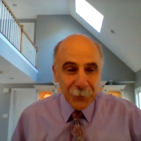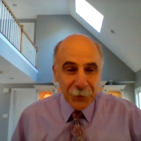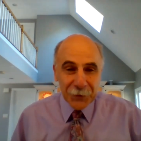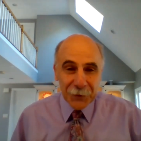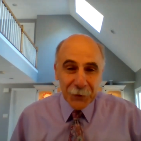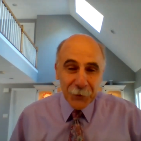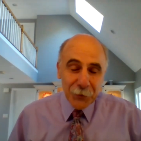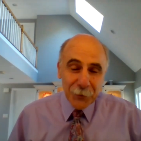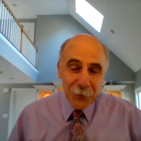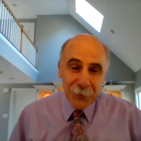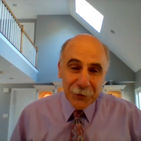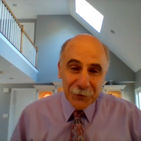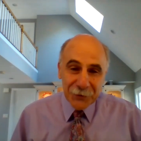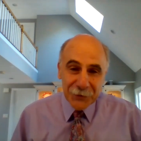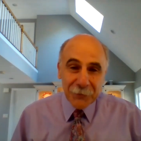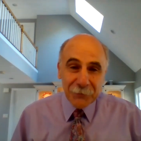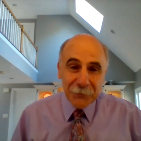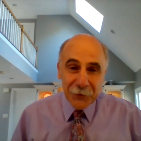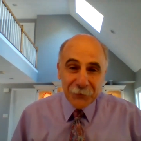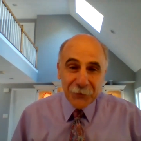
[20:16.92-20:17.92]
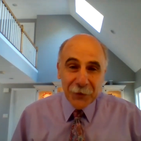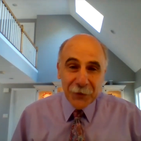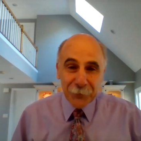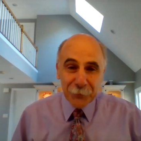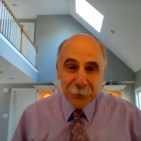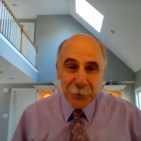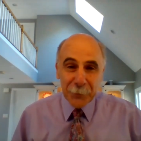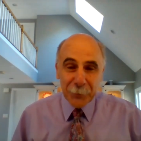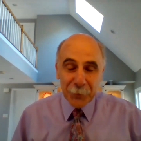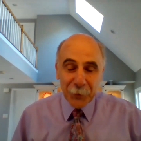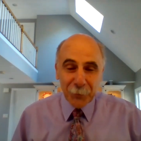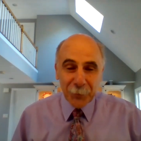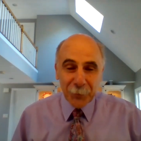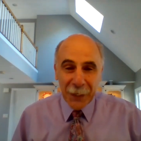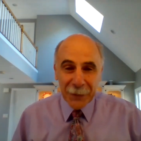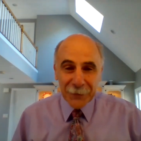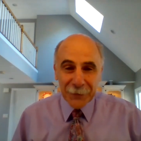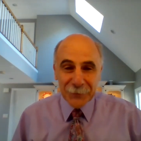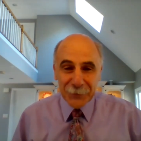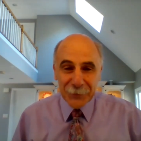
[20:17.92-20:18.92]
But there were about 75 people
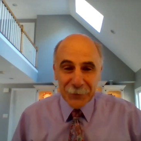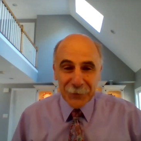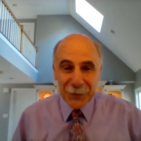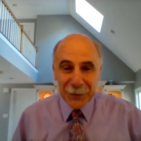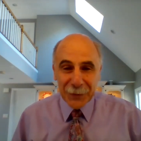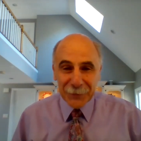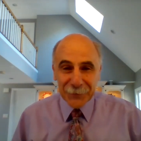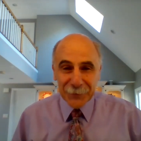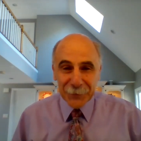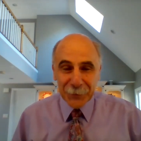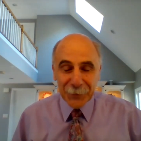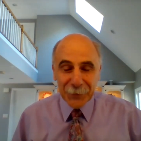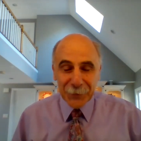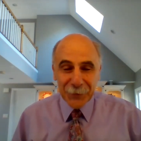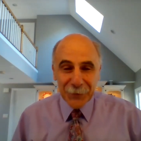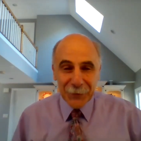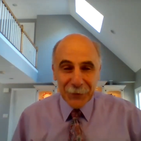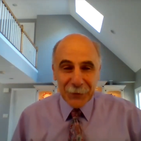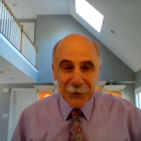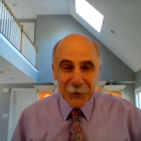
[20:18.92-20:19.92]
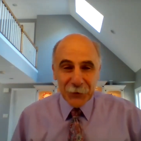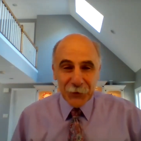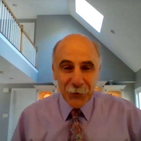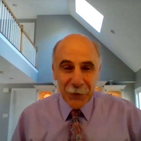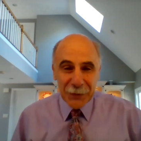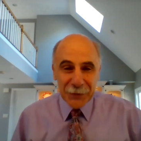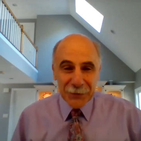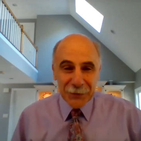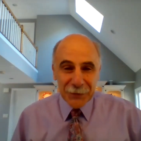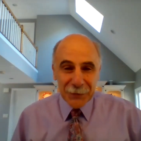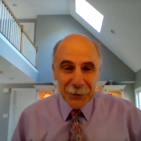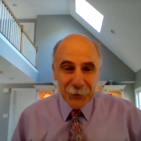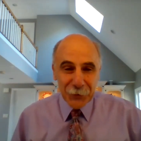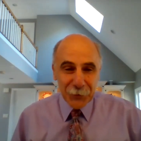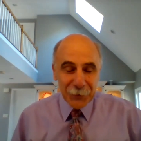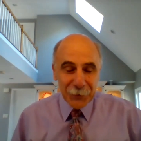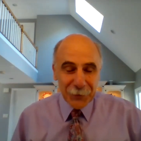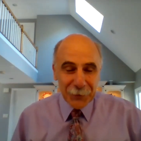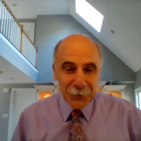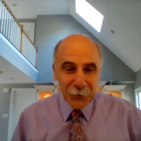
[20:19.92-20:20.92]
packed into that little train
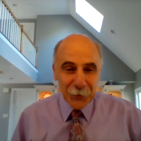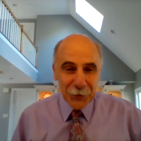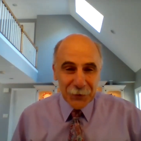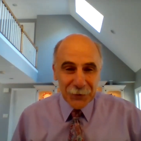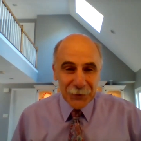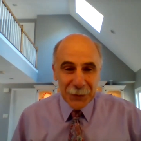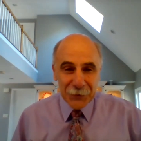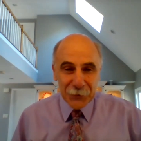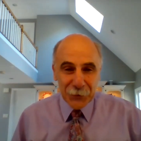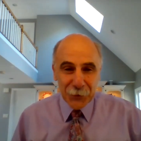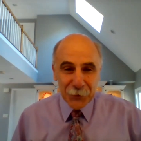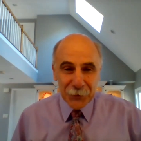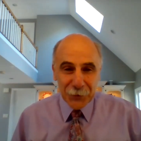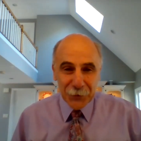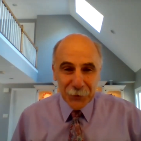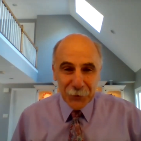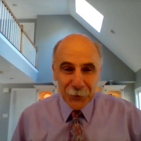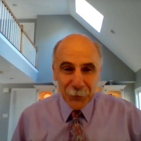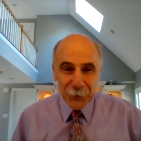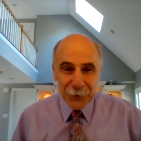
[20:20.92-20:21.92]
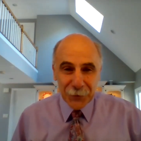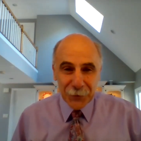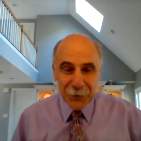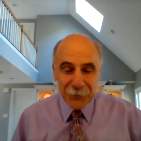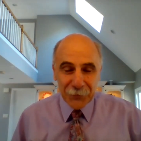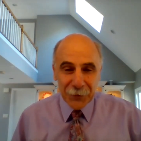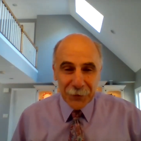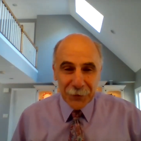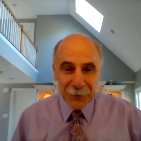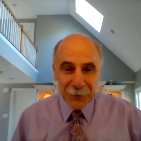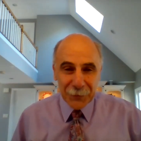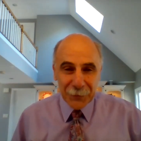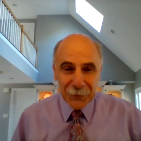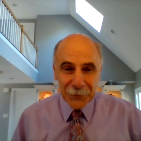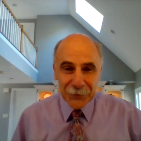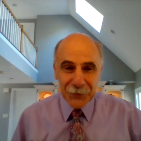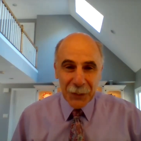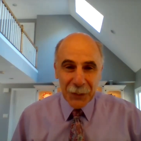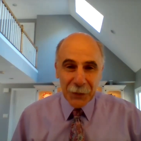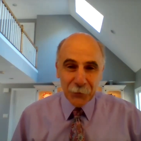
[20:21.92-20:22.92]
station. And of course, that's turned into a lovely
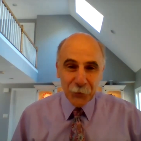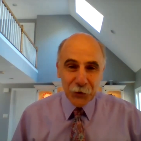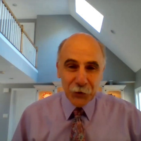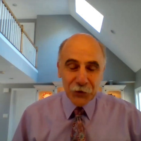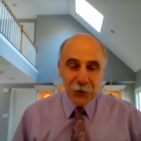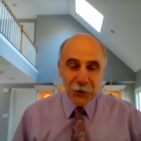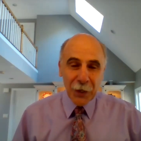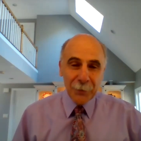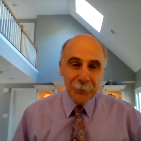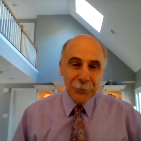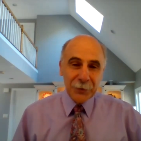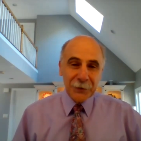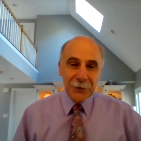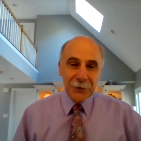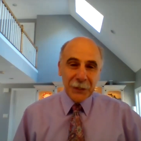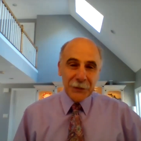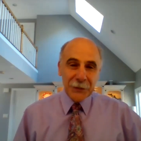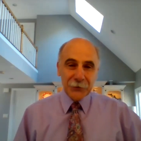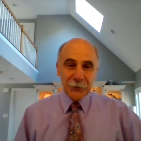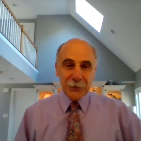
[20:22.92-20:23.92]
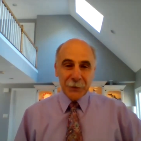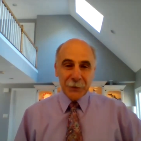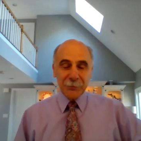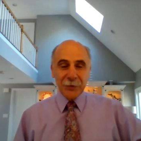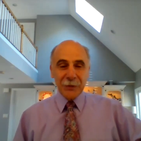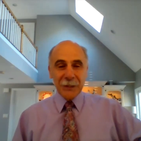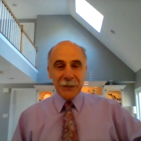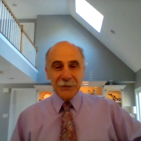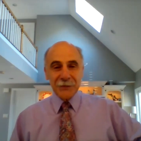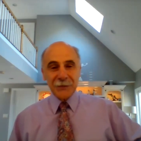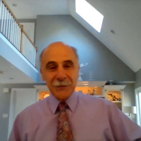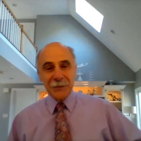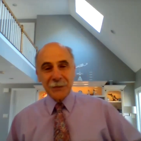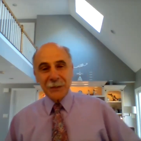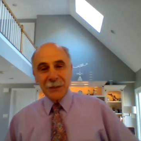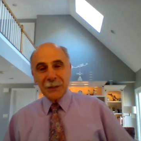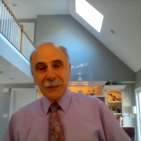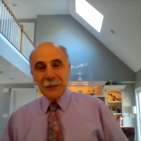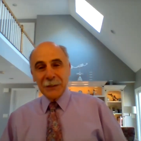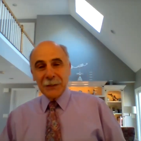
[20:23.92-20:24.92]
uh, sandwich shop and ice cream place and
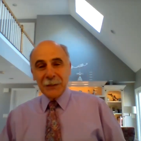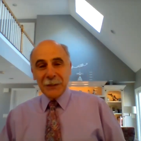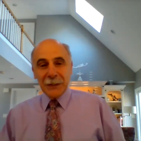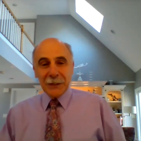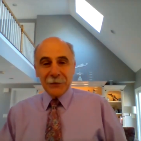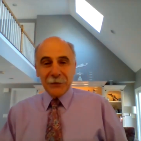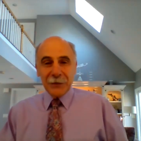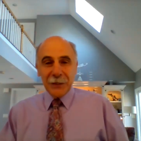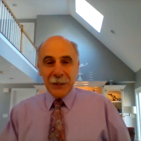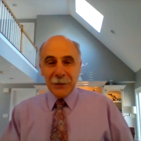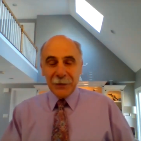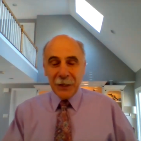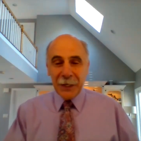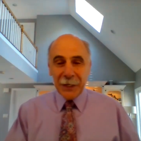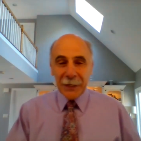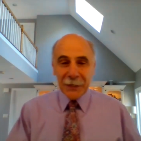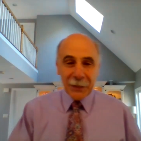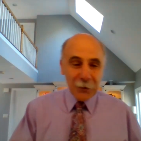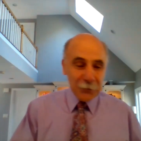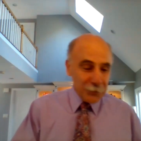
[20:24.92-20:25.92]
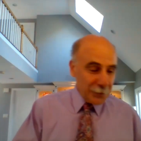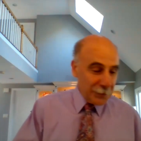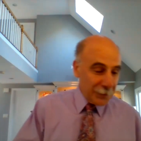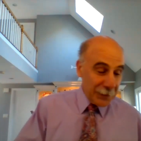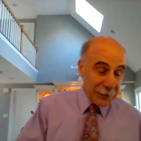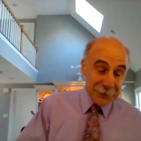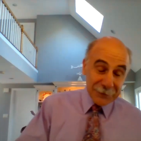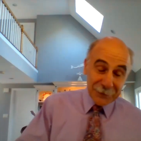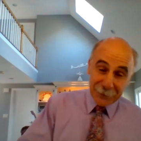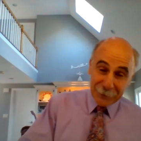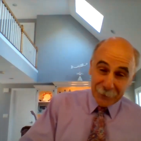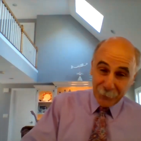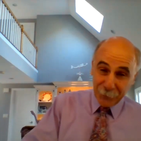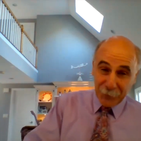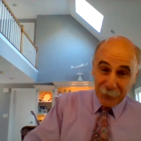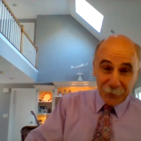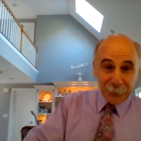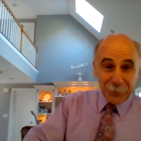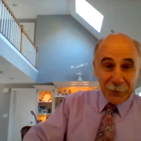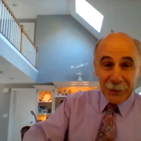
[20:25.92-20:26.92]
and, and hang out. And I take the
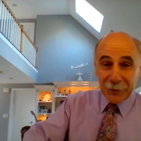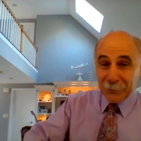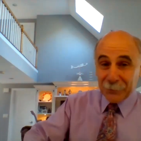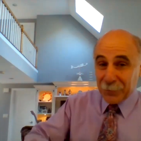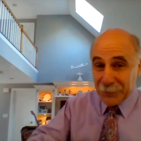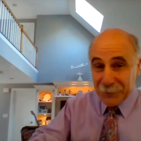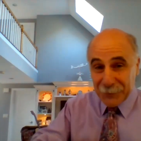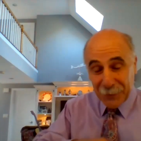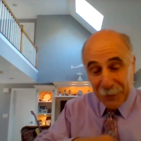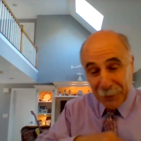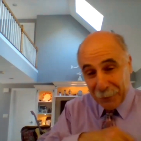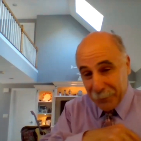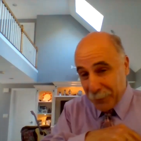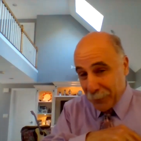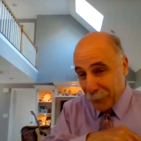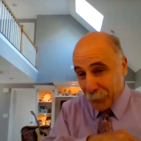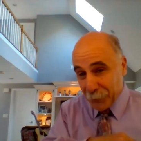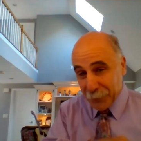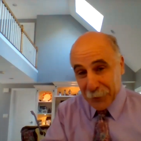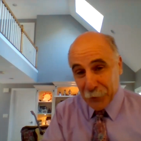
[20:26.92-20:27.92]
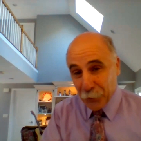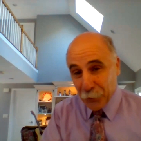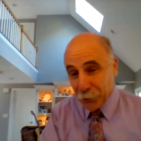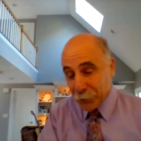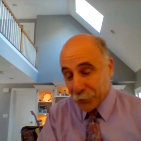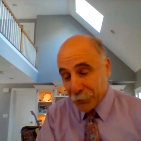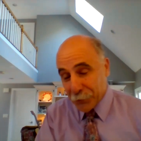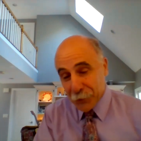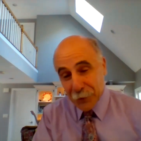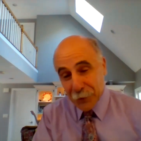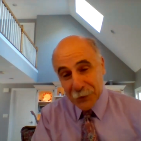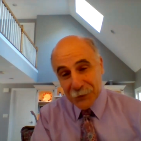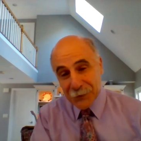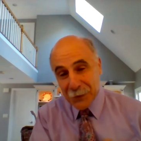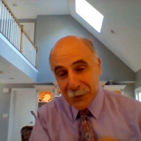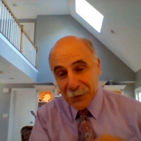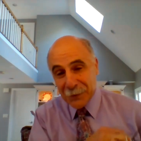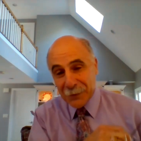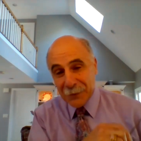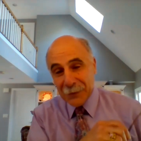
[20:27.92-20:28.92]
Peter Pan bus out of there when I go to New York
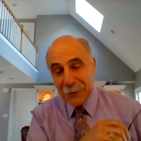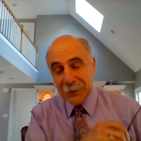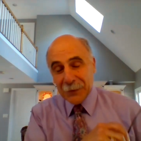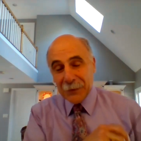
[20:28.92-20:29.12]
City.